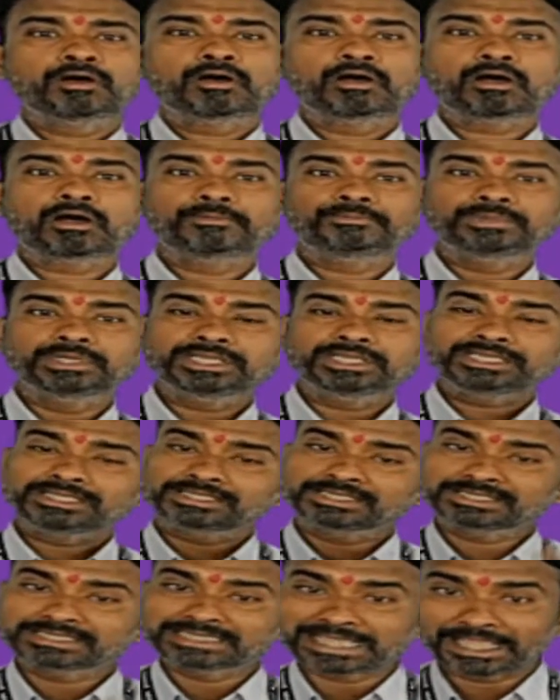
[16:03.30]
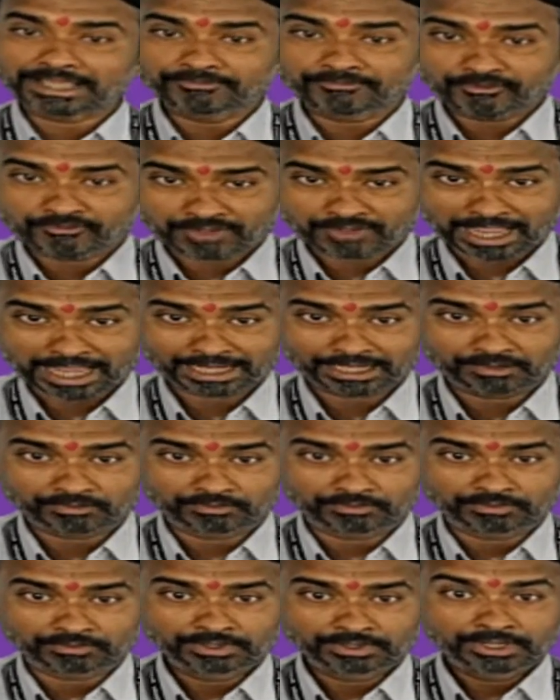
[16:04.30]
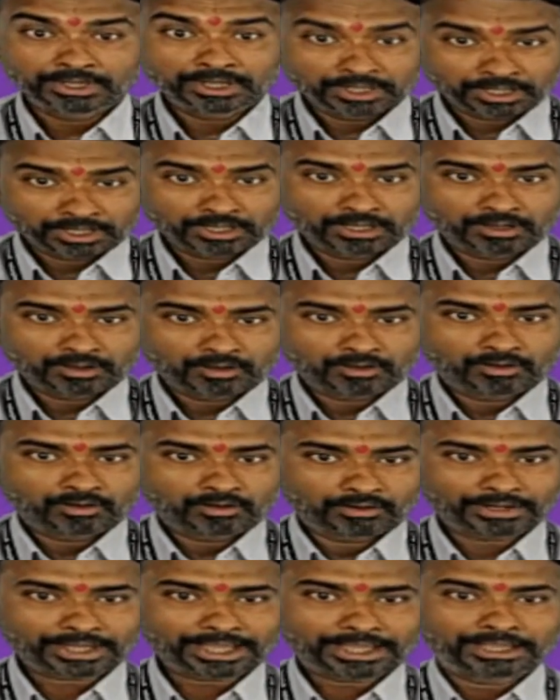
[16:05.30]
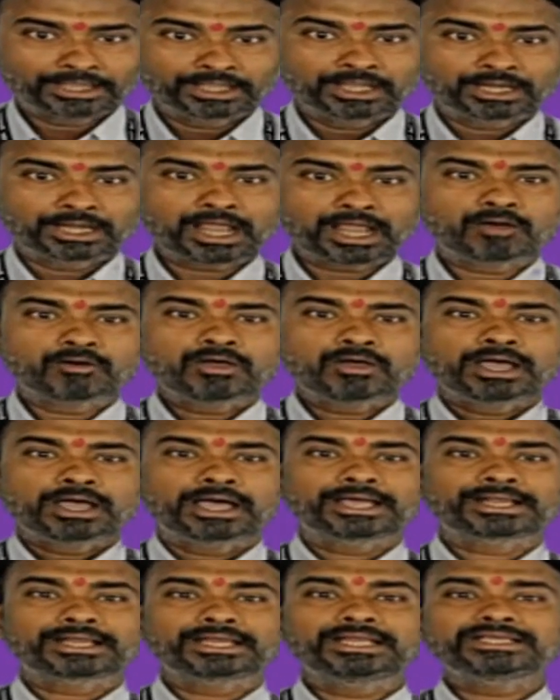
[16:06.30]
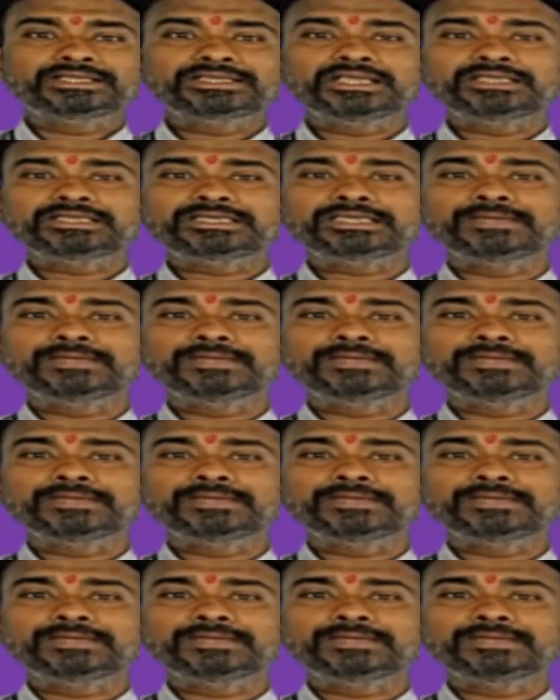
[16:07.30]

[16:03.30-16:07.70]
of the same value. Okay, now a relationship